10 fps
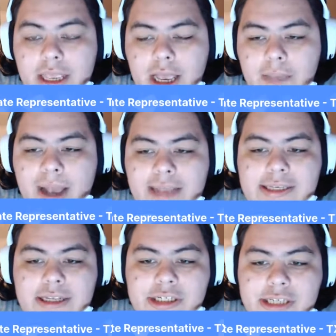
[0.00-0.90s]
passing
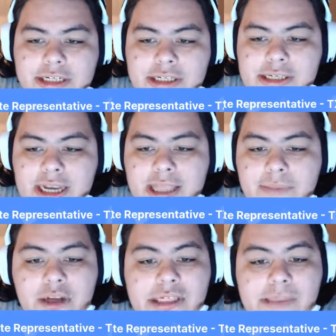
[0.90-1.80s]
legislation saying that
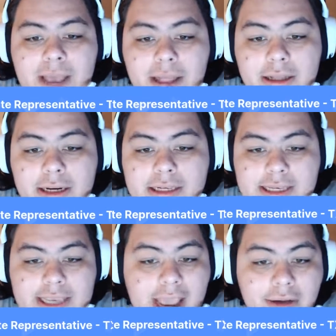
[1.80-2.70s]
municipalities
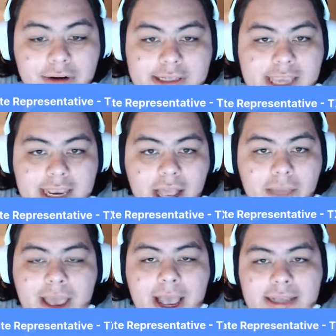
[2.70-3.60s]
and counties cannot
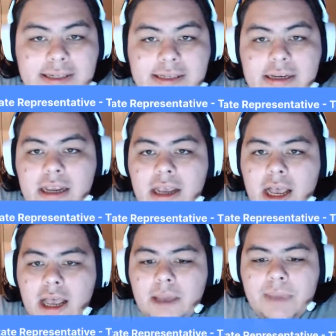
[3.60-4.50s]
pass
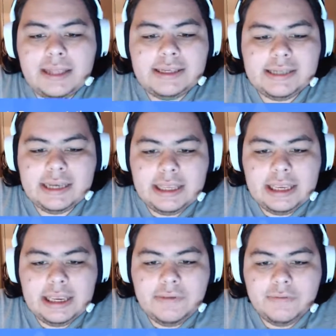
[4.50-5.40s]
paid sick
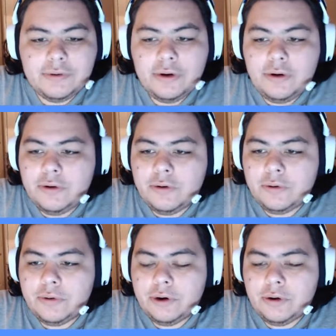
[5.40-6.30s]
leave
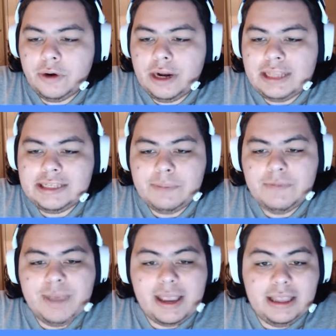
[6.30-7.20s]
or any type
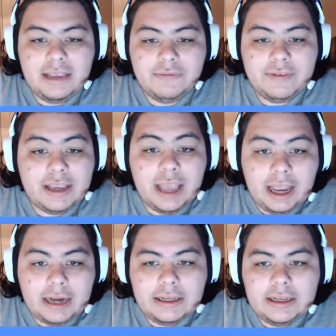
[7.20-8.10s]
of paid leave of any
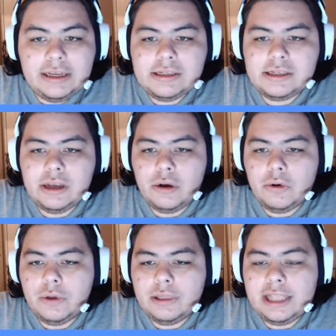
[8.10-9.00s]
kind.
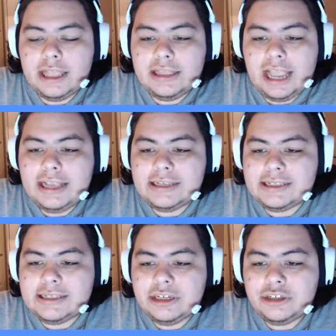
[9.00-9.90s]
So that is
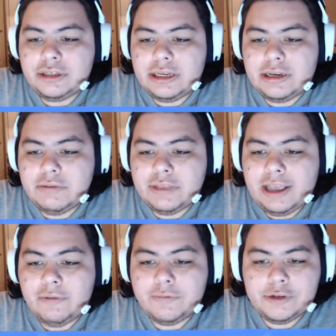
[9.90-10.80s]
essentially,
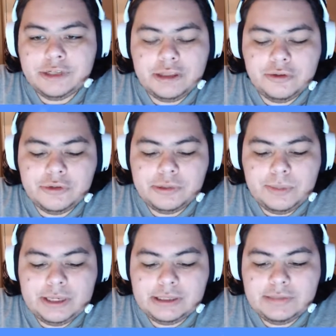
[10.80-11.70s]
without reversing those
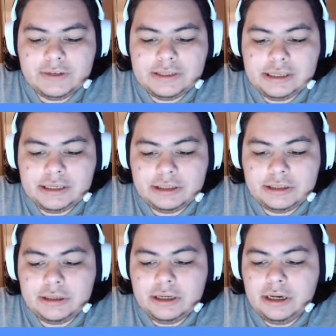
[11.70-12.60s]
pieces of
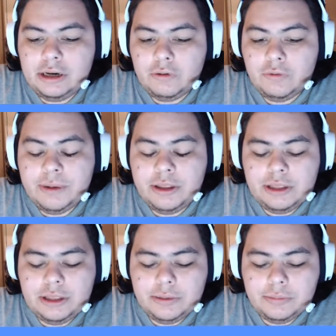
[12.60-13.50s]
legislation or
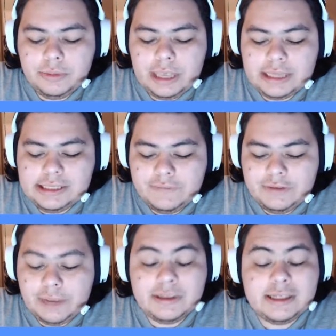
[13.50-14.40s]
repealing them, has left
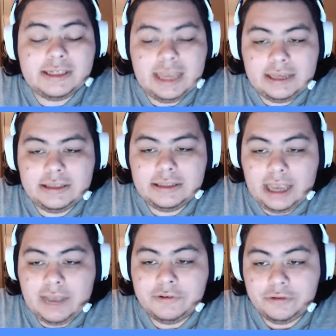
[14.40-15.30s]
it up to the state to
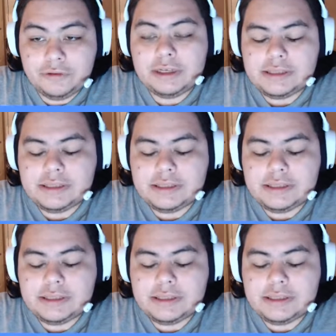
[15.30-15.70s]
have to do this